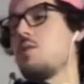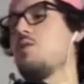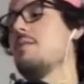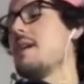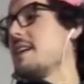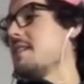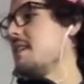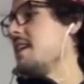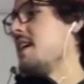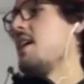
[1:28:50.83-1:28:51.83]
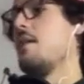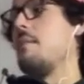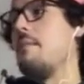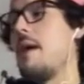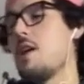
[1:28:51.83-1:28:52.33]
cool about it.
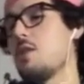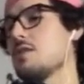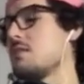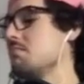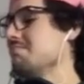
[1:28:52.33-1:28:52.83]
Males,